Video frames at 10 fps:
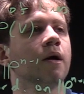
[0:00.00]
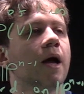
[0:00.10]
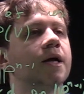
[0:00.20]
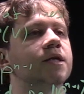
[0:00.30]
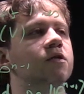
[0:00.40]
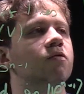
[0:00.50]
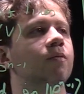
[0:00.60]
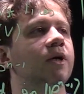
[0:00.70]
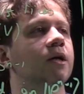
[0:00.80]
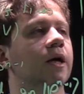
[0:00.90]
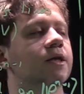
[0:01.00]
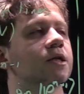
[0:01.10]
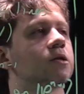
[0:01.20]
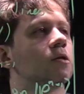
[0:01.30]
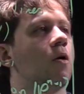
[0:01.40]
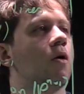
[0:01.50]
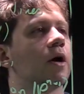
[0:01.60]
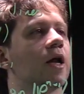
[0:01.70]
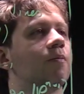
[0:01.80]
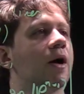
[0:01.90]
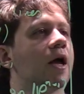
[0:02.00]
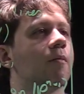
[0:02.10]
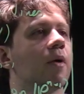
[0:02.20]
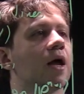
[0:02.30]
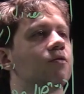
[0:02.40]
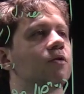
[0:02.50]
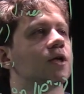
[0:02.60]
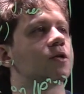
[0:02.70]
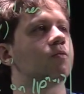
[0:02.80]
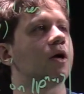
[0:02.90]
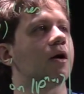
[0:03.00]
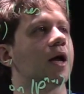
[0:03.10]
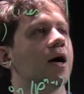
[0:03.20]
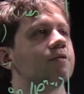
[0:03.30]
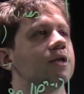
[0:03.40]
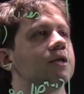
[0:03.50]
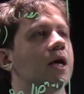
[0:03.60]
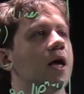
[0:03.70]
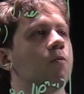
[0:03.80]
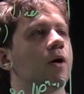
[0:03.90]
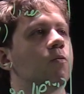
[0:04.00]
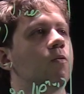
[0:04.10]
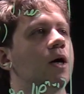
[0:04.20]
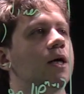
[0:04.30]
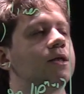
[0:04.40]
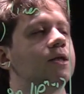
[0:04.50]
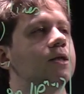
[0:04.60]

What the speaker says: And this will be like this long n by n matrix where I have this A11,